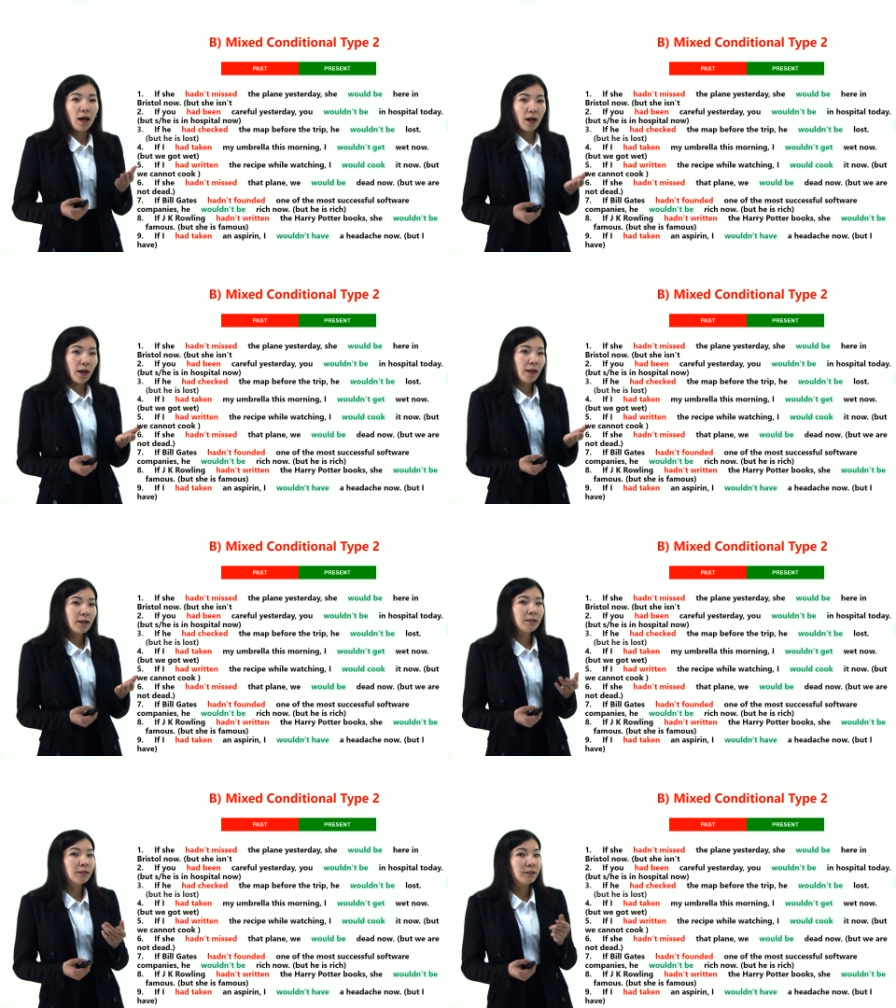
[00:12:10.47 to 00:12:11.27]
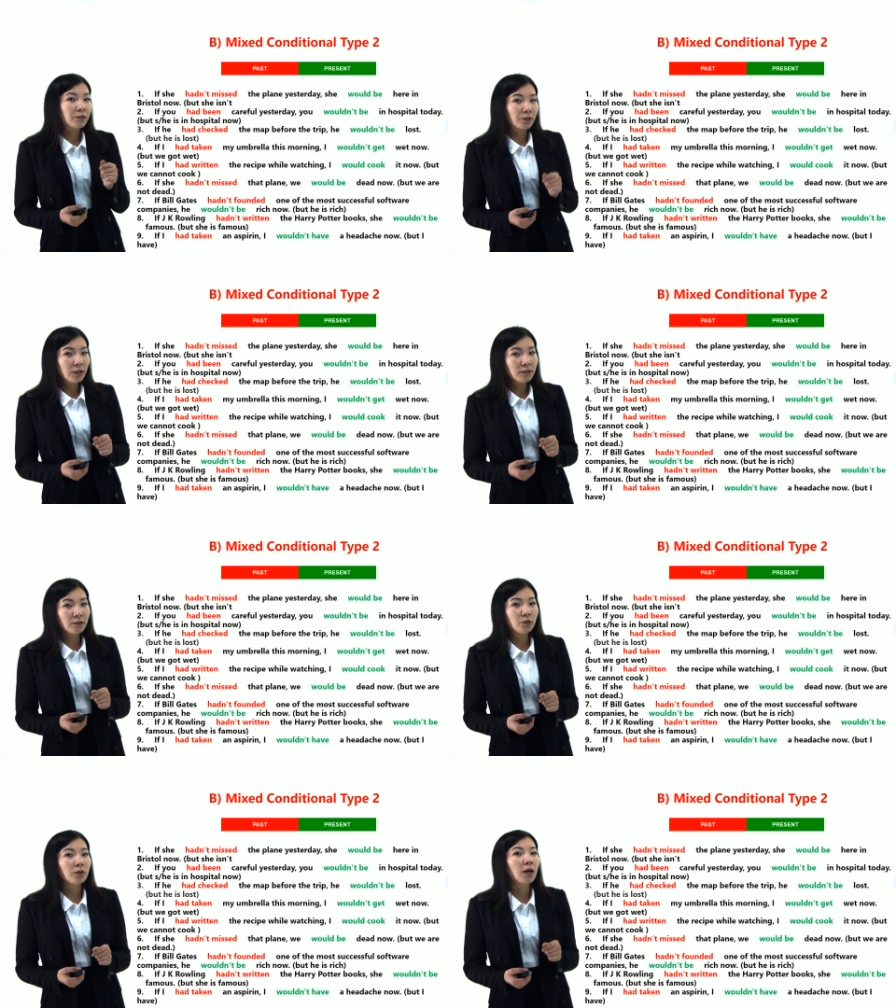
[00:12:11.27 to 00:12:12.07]
And the
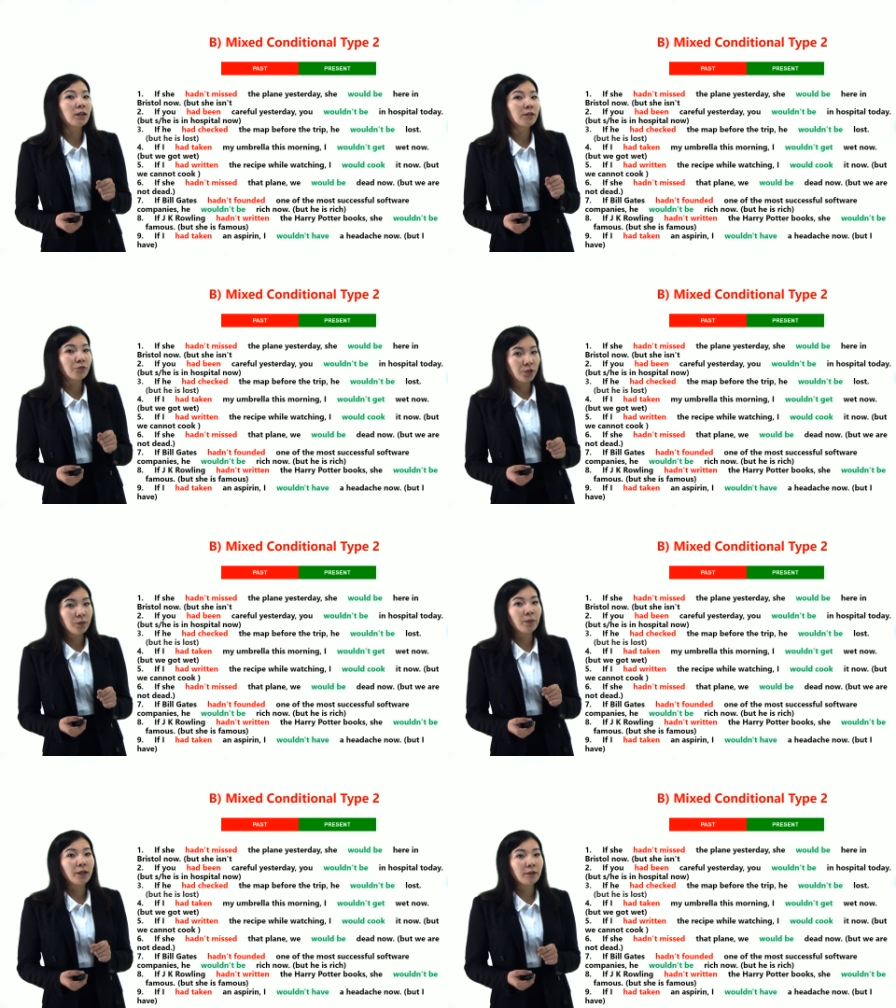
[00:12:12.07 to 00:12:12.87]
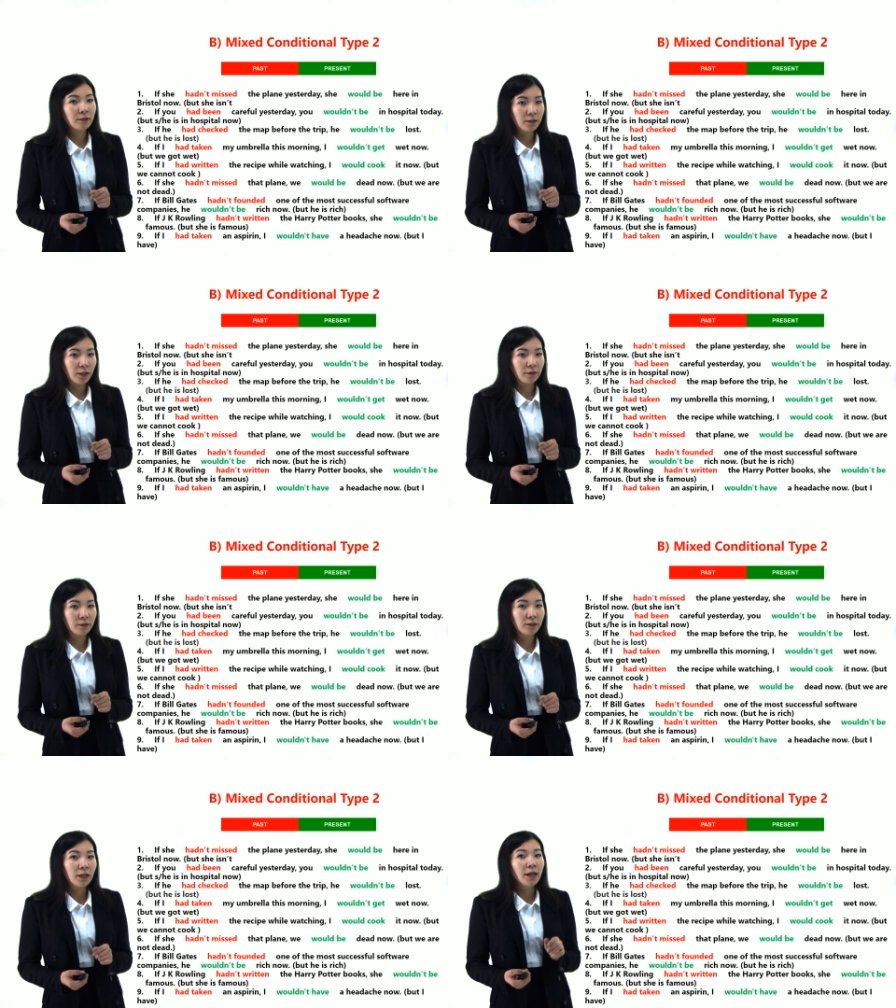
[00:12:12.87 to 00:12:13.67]
rest you can read by
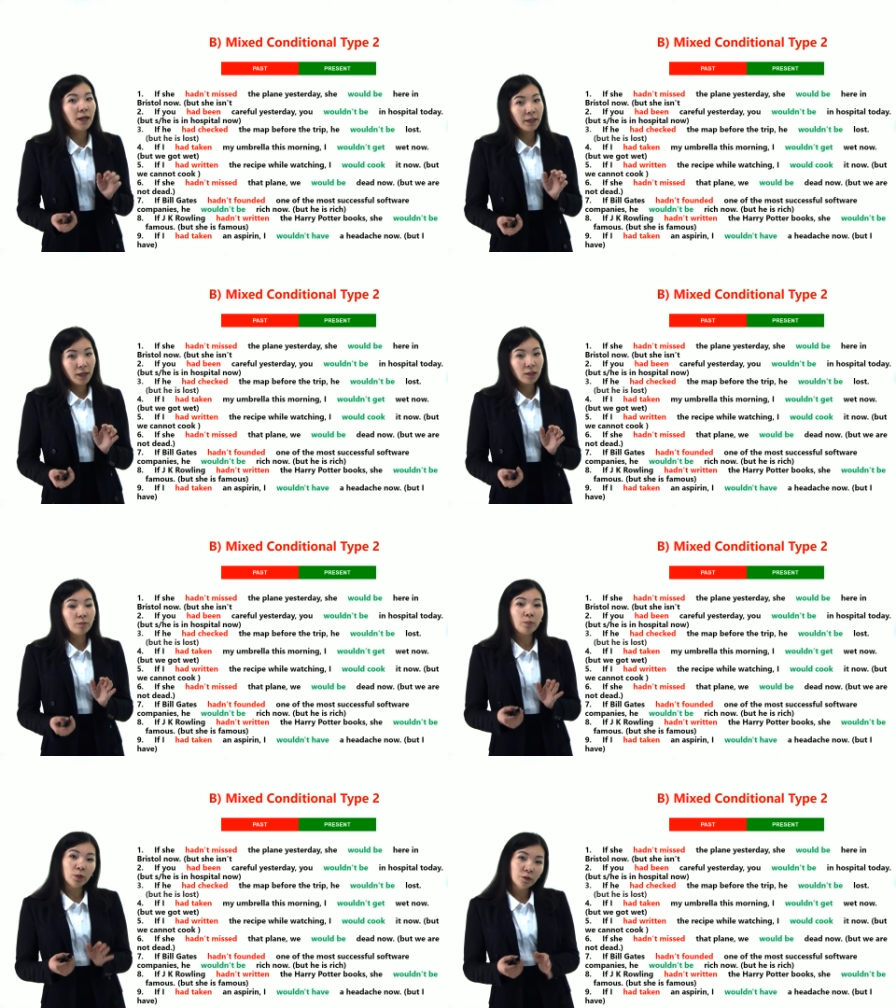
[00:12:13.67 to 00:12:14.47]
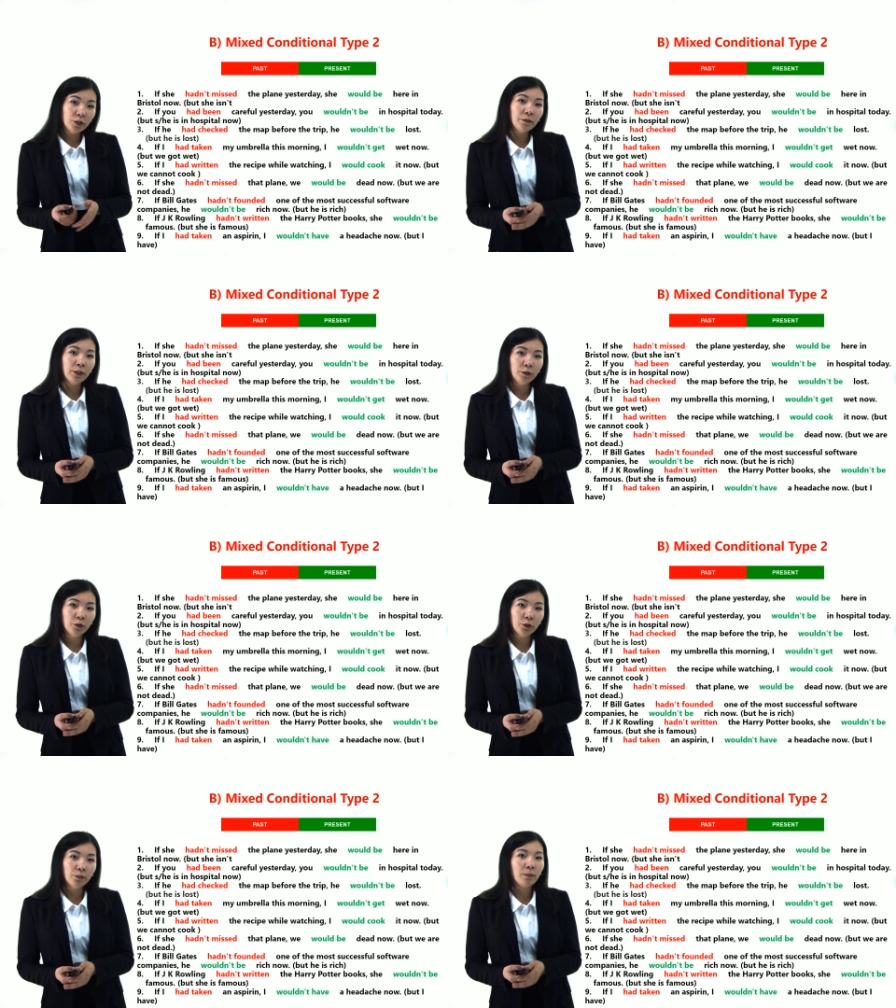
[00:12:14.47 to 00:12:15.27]
yourselves. Again, pause the
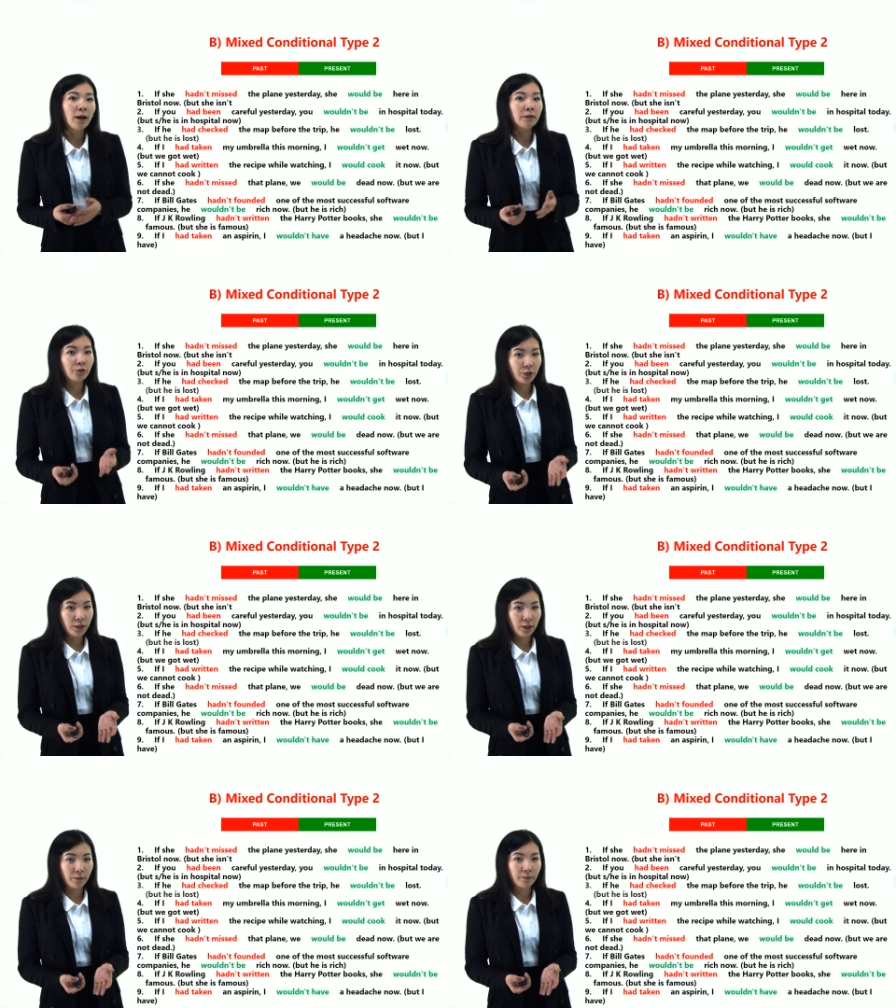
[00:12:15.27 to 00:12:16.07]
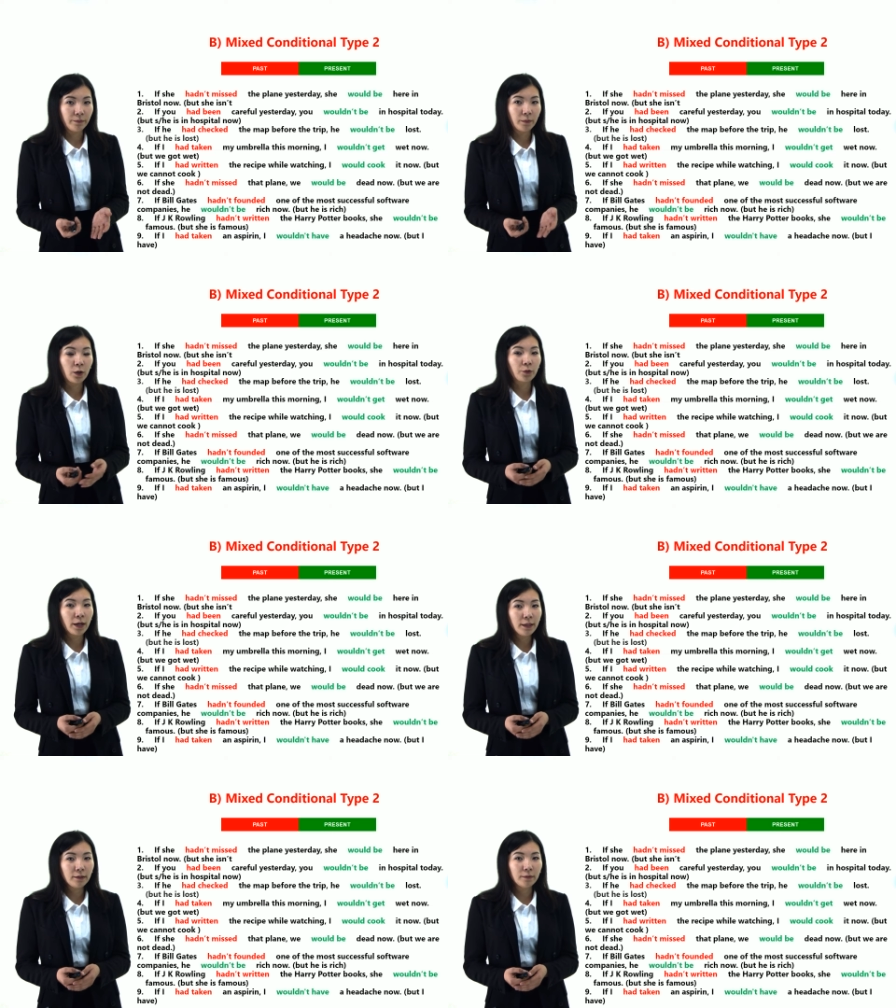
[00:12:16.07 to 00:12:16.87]
video and read them.
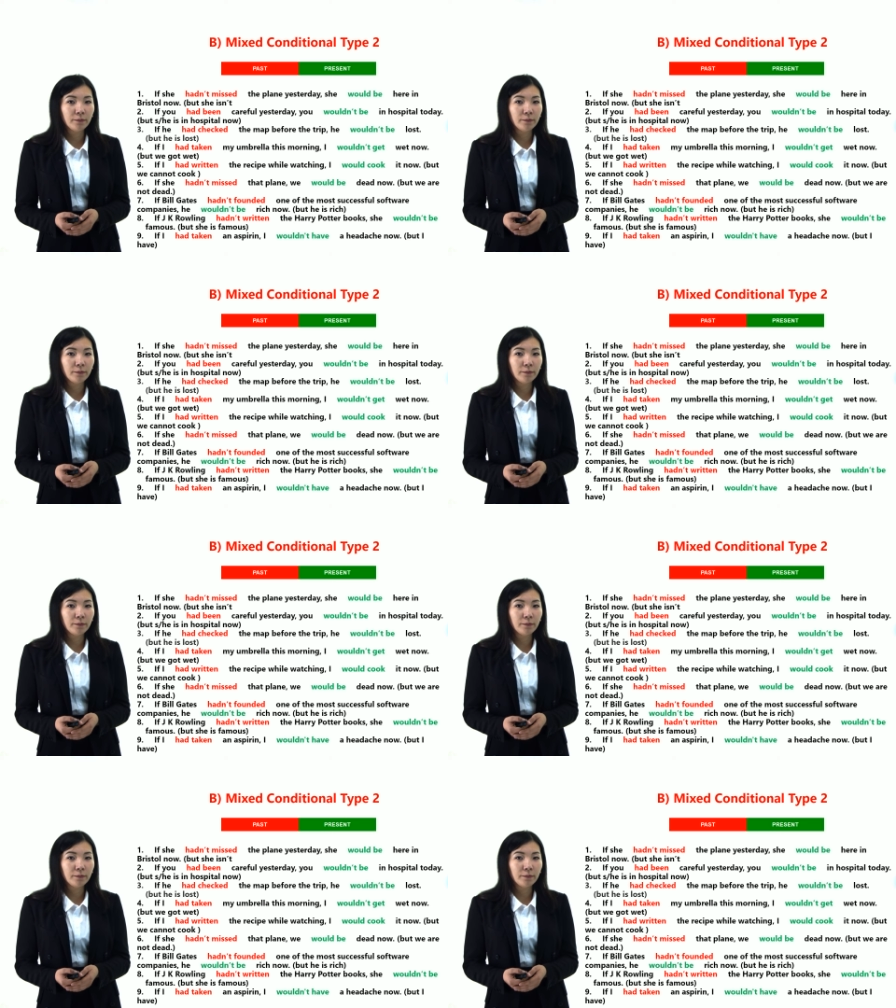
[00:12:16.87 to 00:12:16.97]
Alright?